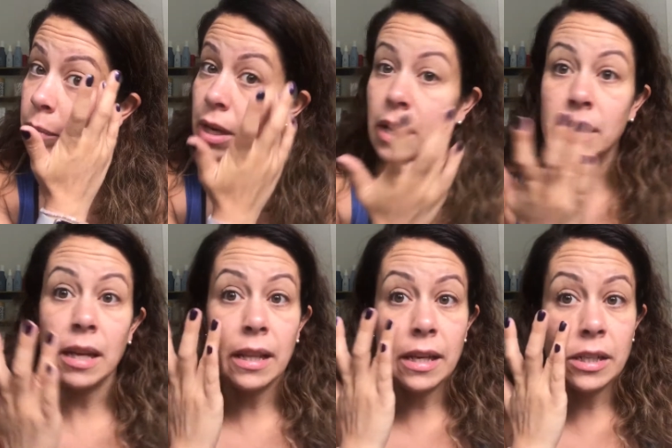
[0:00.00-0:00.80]
because
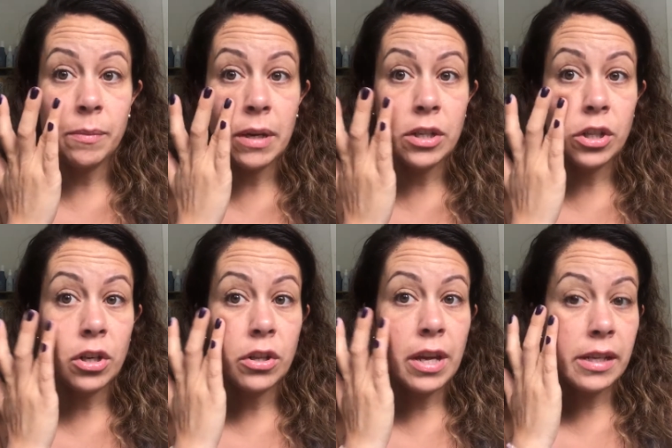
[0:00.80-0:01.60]
I like to make
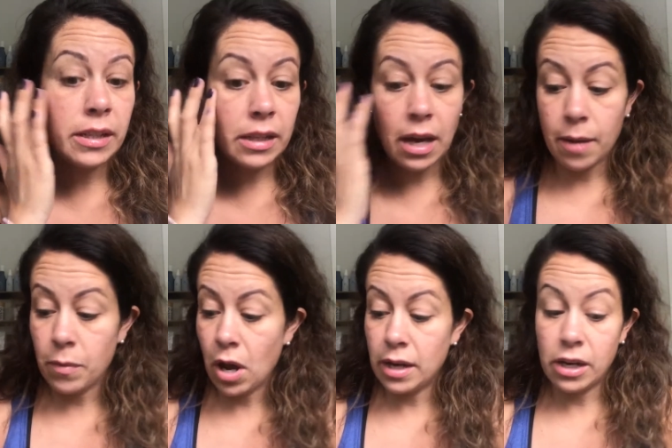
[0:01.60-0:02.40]
sure that I'm
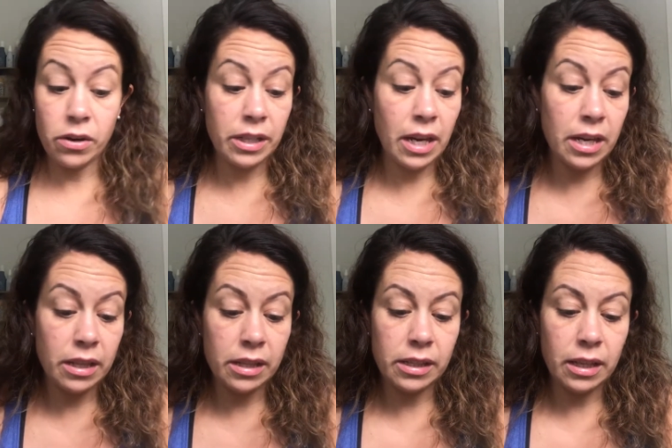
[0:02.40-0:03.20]
not
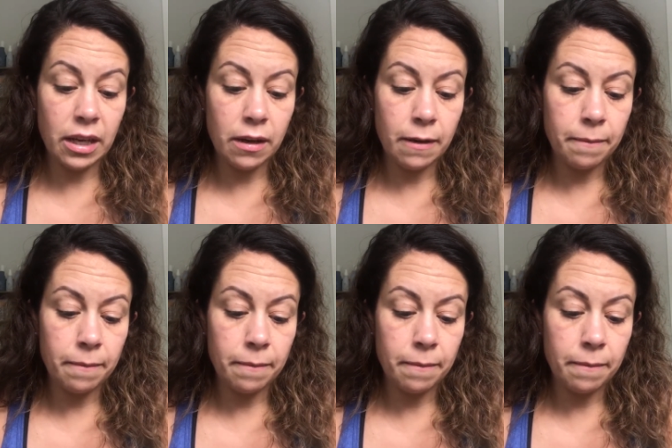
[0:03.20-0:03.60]
irritating the skin.